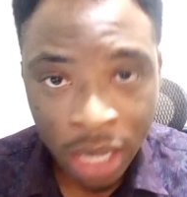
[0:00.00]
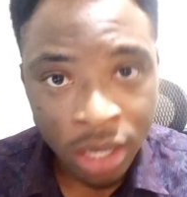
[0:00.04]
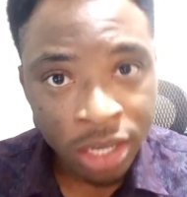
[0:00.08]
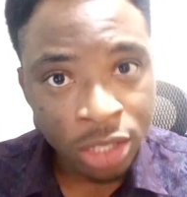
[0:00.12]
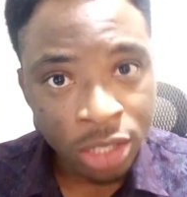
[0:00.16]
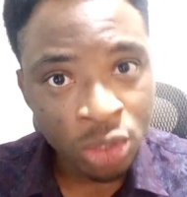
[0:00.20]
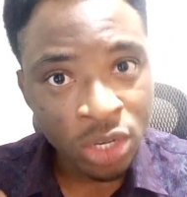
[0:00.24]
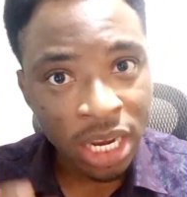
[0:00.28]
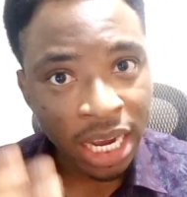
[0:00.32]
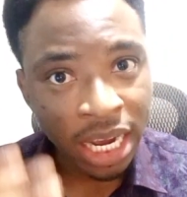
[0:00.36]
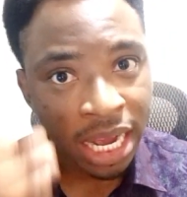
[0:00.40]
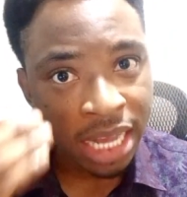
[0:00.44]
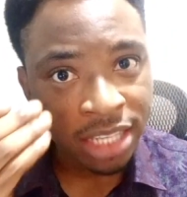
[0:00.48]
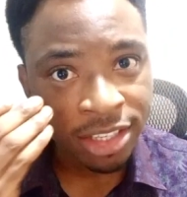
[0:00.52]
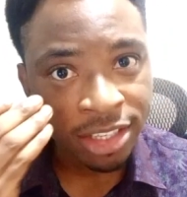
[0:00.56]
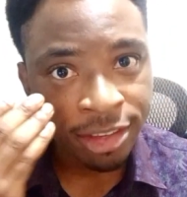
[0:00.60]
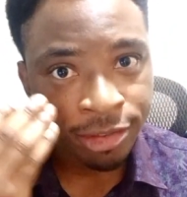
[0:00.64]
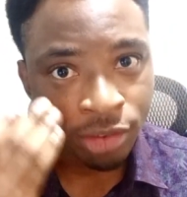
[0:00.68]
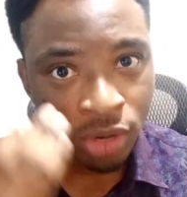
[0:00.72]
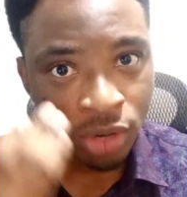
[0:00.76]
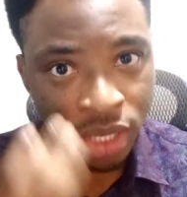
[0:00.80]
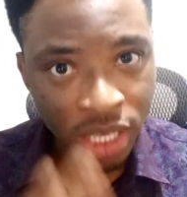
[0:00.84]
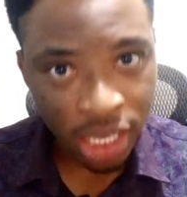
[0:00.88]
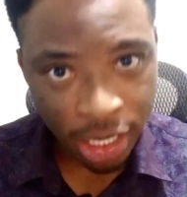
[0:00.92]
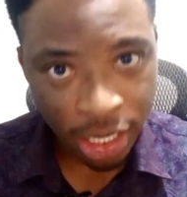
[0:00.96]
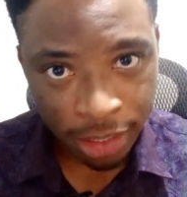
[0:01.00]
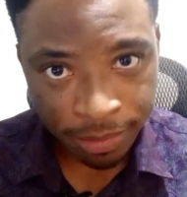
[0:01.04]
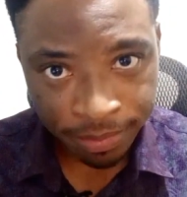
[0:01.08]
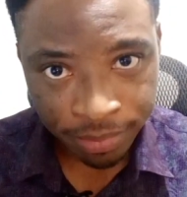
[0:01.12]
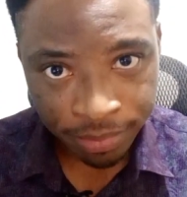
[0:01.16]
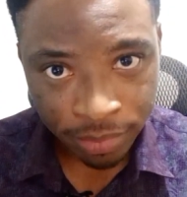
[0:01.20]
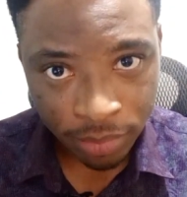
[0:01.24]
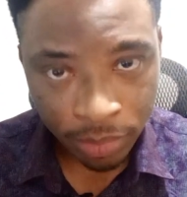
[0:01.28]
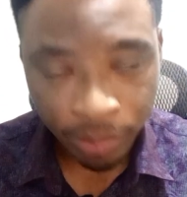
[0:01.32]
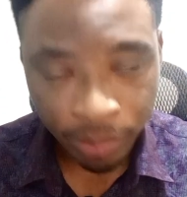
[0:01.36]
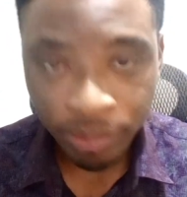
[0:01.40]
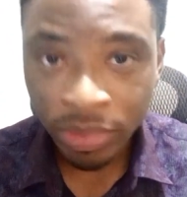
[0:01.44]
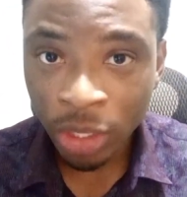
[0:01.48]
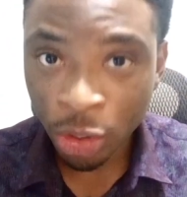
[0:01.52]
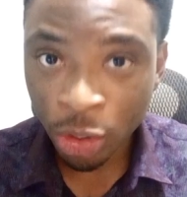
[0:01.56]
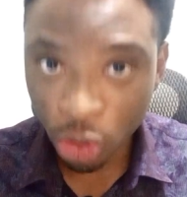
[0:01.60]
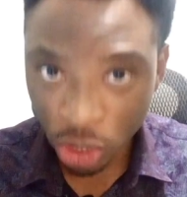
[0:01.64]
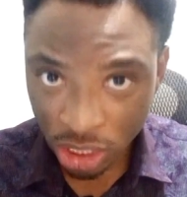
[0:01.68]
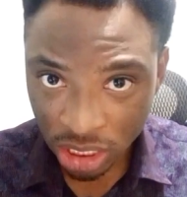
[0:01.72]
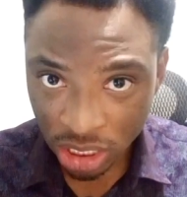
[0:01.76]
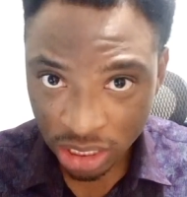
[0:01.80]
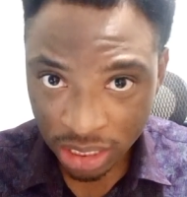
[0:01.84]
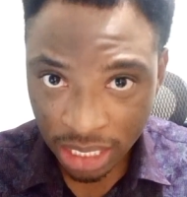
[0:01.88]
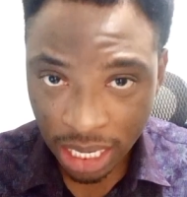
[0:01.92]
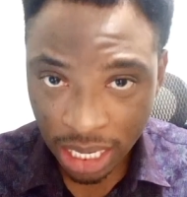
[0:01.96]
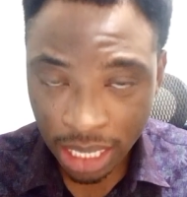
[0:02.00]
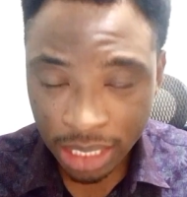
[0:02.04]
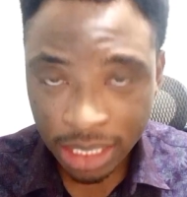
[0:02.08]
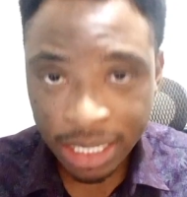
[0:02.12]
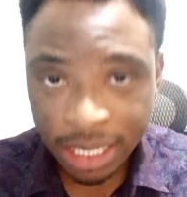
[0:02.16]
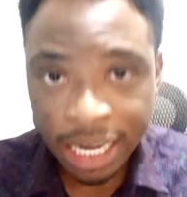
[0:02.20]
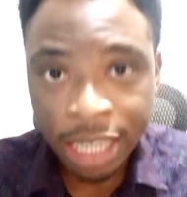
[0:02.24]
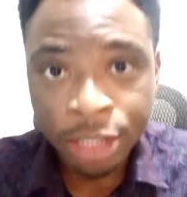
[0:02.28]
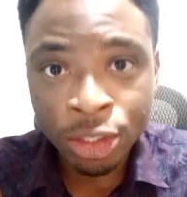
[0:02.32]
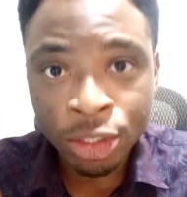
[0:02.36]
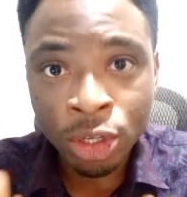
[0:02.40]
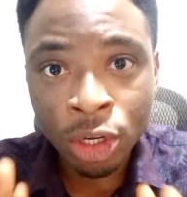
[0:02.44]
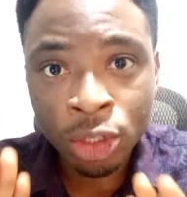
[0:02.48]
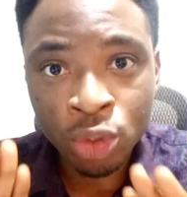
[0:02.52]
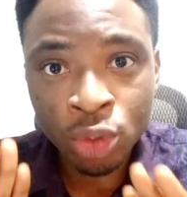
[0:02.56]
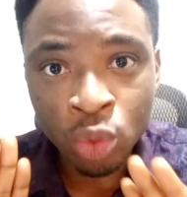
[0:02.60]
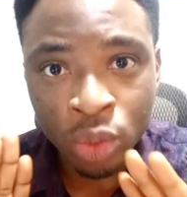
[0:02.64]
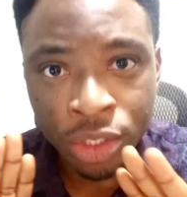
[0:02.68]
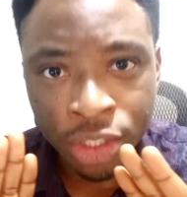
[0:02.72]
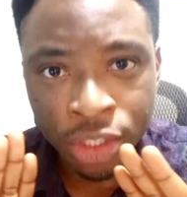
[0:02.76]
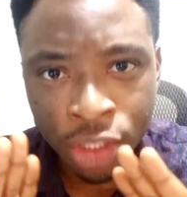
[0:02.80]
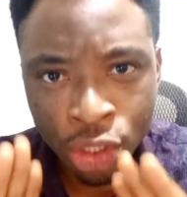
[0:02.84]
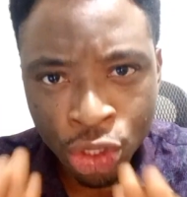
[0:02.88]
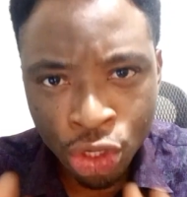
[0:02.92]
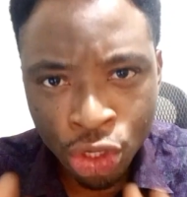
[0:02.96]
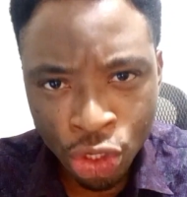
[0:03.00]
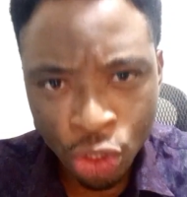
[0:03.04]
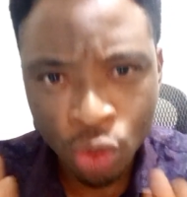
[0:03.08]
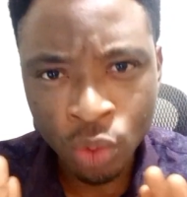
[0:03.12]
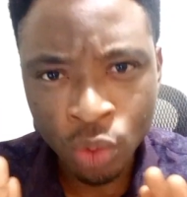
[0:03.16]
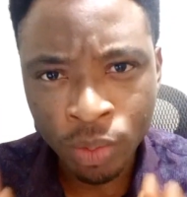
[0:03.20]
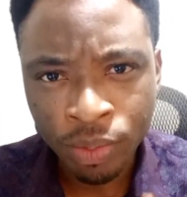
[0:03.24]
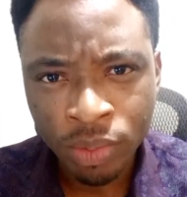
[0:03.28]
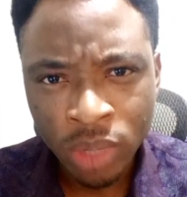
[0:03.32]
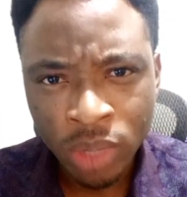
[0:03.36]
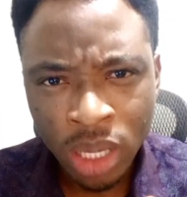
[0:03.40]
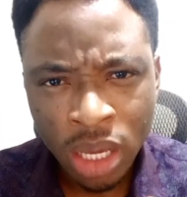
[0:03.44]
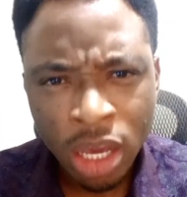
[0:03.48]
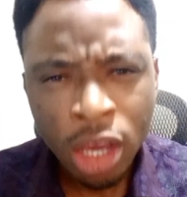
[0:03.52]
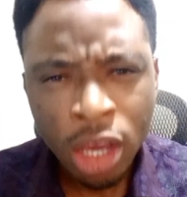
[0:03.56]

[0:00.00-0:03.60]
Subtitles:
I know they do that kind of thing for You understand? Now just to teach you.